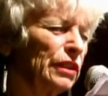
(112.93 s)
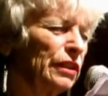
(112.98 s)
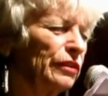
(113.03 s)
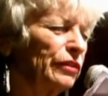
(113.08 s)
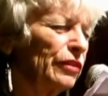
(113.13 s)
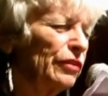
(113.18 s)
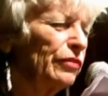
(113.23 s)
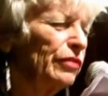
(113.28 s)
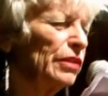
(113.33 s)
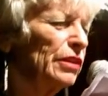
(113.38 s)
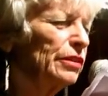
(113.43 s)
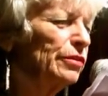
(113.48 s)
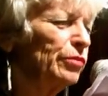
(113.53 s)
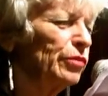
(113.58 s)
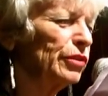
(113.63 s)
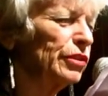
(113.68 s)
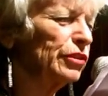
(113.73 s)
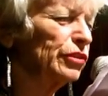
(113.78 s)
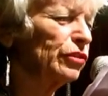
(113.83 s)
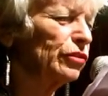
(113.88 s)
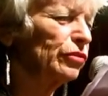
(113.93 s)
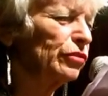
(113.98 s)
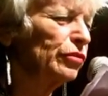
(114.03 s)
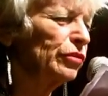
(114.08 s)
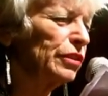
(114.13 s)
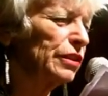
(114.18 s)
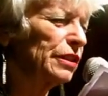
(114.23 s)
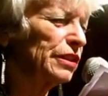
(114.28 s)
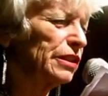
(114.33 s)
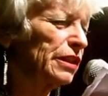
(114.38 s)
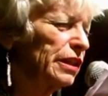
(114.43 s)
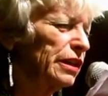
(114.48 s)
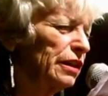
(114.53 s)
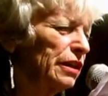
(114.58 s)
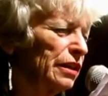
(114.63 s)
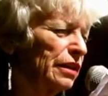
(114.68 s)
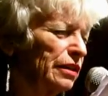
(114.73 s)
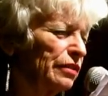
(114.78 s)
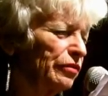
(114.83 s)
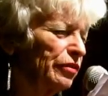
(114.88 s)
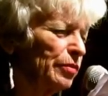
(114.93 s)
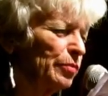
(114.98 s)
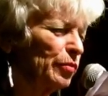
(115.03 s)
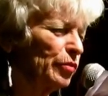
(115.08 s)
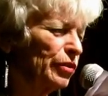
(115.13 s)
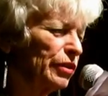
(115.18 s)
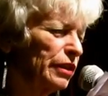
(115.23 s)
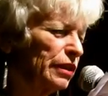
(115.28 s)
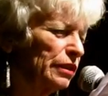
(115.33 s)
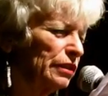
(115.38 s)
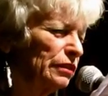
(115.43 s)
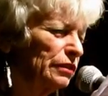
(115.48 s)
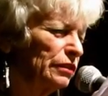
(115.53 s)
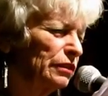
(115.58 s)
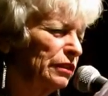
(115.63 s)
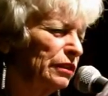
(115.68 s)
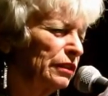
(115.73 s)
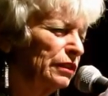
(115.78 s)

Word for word: if I really wanted to do this again every morning.